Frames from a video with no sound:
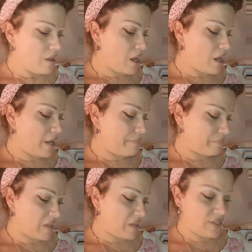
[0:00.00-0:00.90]
And
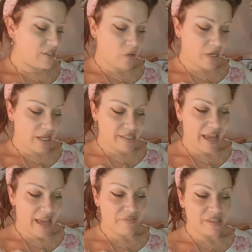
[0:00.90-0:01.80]
this one is
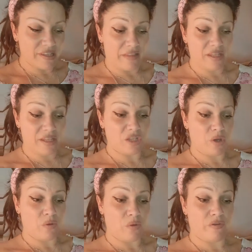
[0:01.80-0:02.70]
Heaven Sent. This is
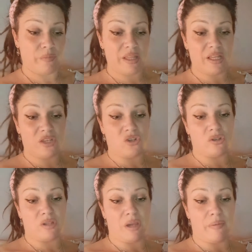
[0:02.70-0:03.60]
beautiful. I mean,
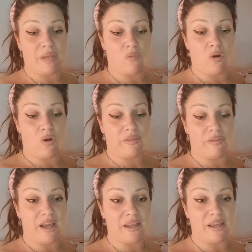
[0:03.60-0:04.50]
what
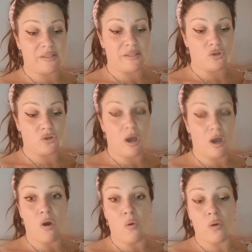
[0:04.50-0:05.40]
that is just,
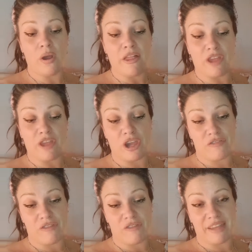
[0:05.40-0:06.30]

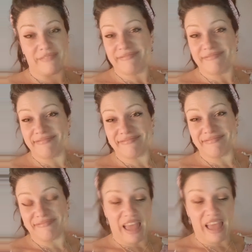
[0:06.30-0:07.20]
33,
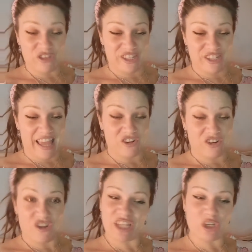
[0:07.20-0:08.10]
Heaven Sent,
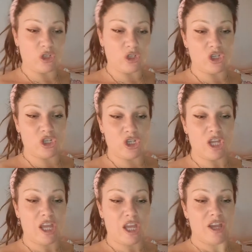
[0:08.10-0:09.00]
Christ Consciousness,
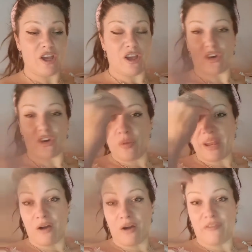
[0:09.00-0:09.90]
coming out
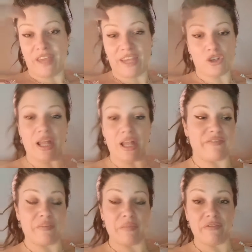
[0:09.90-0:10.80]
of here, just like
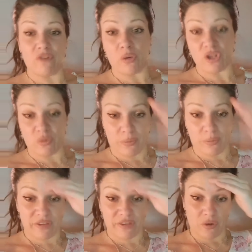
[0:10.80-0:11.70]
film before, which I will put
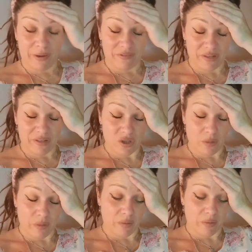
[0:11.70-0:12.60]
the video up after this on
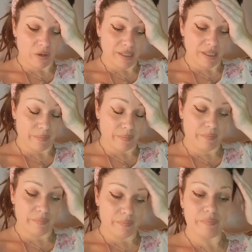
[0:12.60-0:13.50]
my community
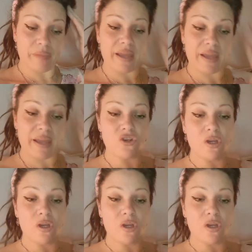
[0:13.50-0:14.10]
page.